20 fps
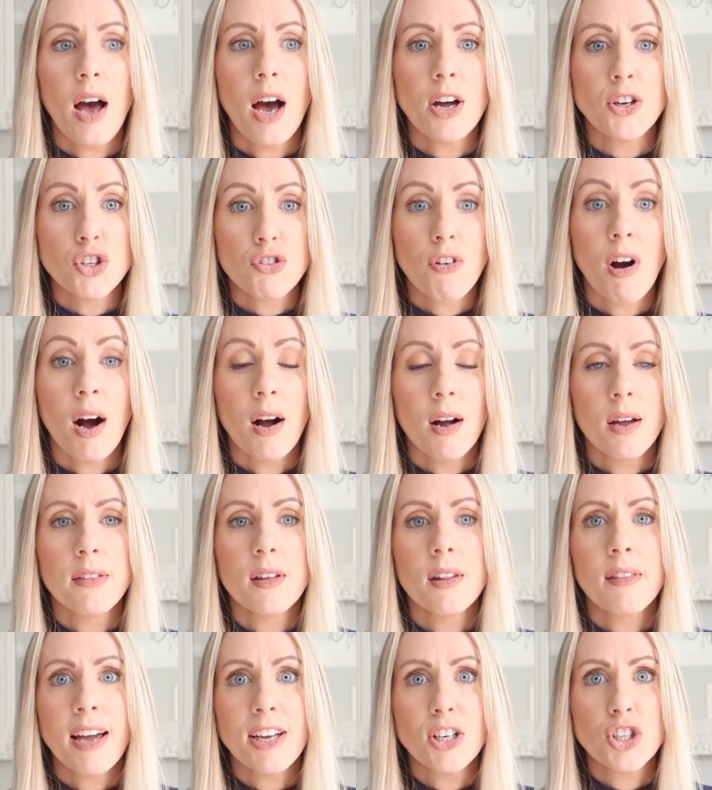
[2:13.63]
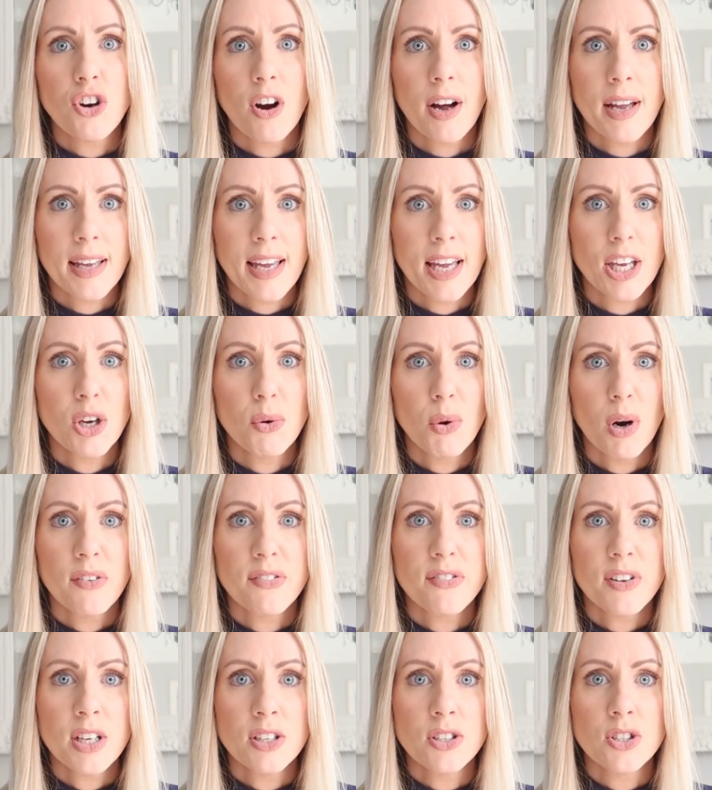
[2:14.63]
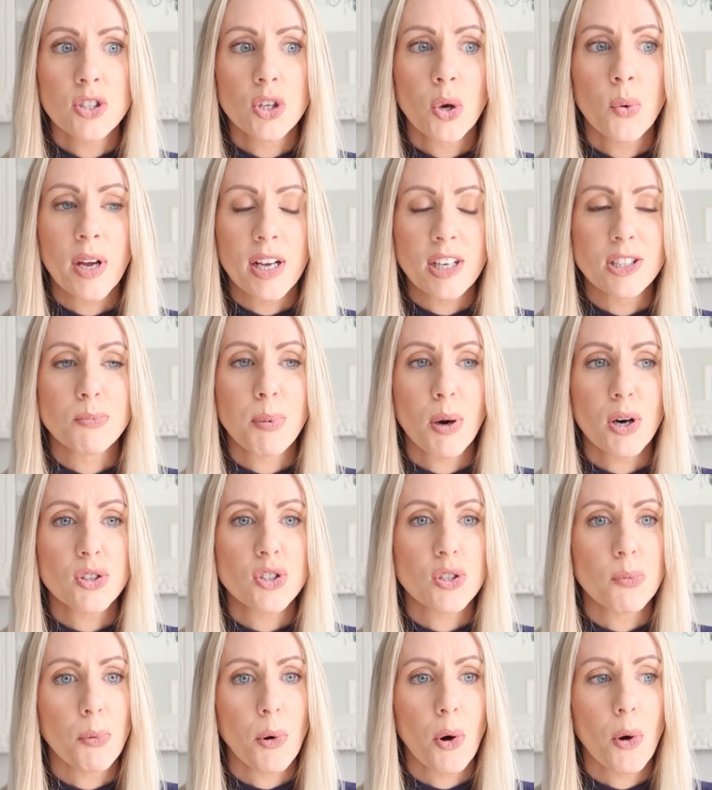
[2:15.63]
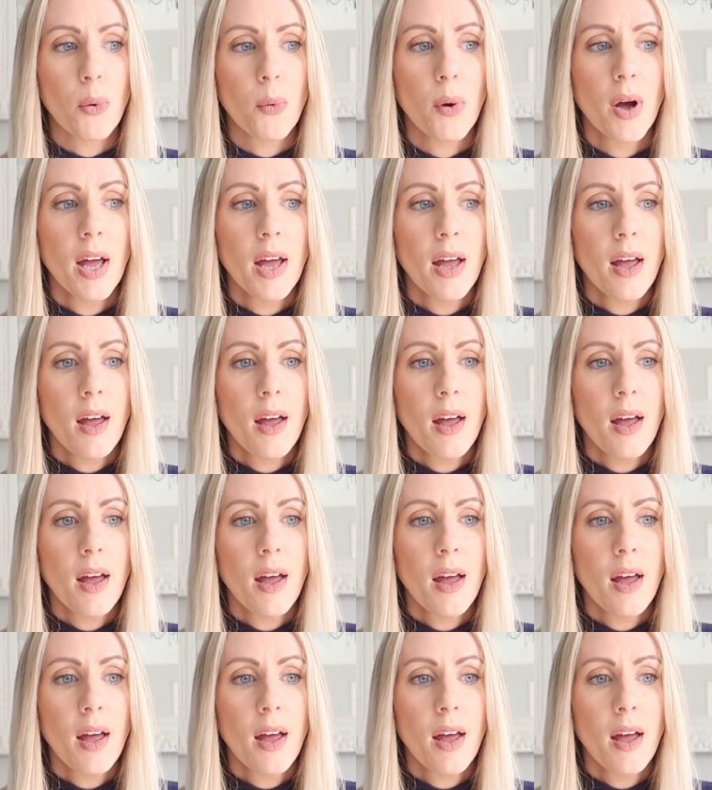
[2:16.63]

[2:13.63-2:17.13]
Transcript: a drug that they try and get you off as quick as possible